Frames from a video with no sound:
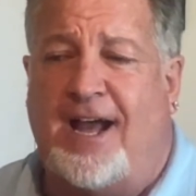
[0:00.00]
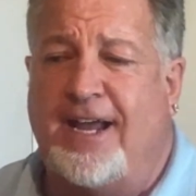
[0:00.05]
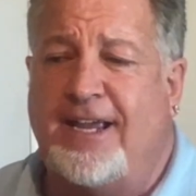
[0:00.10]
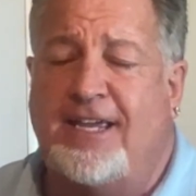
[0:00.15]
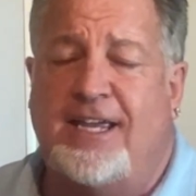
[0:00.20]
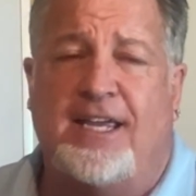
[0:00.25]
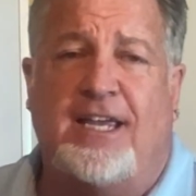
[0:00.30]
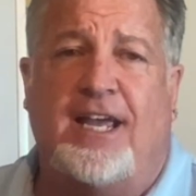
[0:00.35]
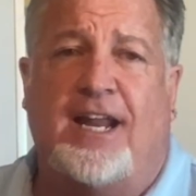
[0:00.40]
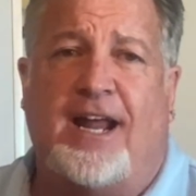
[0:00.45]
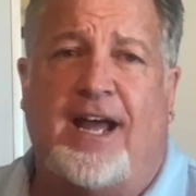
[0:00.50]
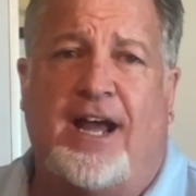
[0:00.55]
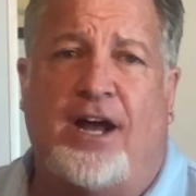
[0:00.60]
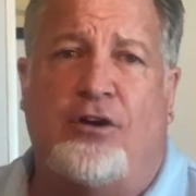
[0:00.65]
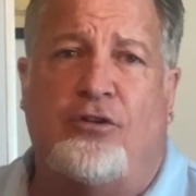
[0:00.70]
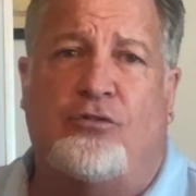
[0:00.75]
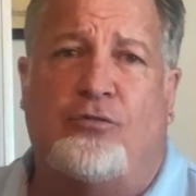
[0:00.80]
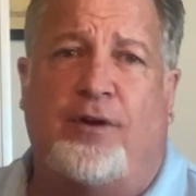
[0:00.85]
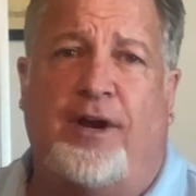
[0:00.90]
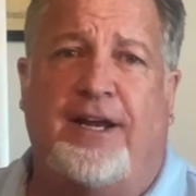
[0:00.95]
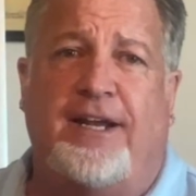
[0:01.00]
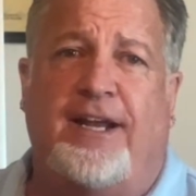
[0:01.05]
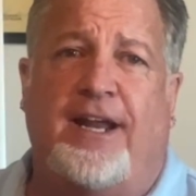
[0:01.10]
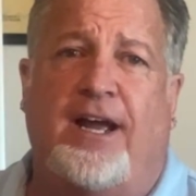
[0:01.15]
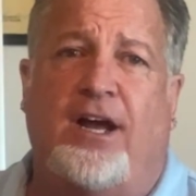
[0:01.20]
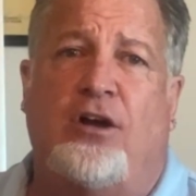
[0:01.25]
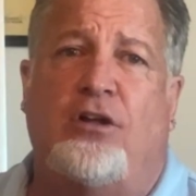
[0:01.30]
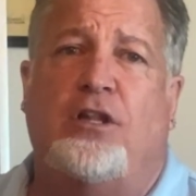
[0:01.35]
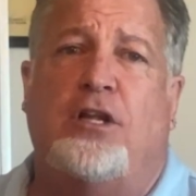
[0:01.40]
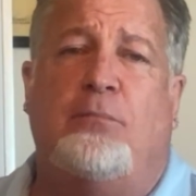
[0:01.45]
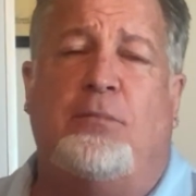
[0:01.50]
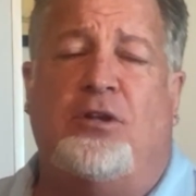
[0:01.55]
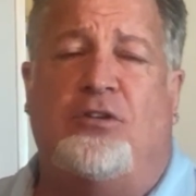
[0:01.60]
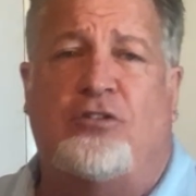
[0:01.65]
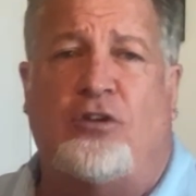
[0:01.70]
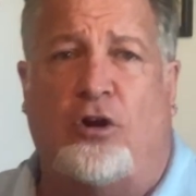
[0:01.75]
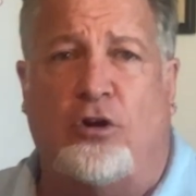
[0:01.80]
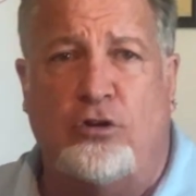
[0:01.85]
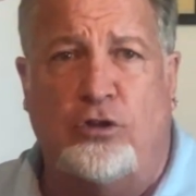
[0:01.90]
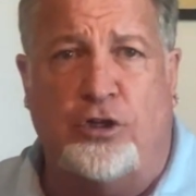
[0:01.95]
I can get a house right now. Let me
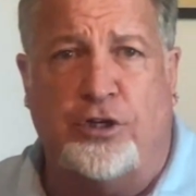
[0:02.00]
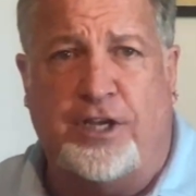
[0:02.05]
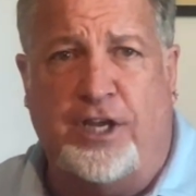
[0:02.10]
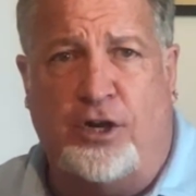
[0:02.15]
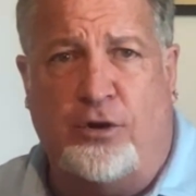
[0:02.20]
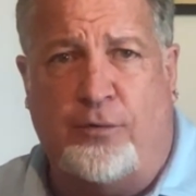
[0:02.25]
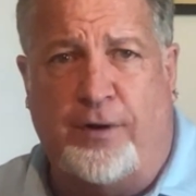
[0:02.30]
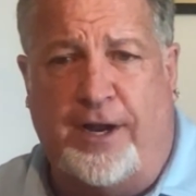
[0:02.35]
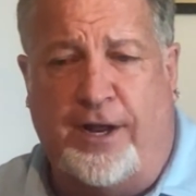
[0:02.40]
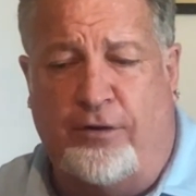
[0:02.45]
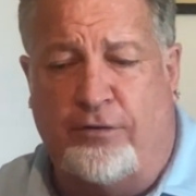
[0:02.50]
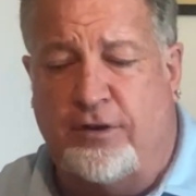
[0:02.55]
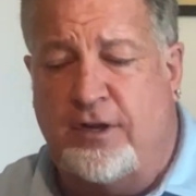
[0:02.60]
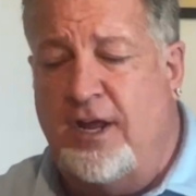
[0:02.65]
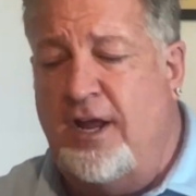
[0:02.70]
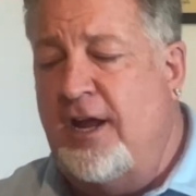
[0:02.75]
start looking around.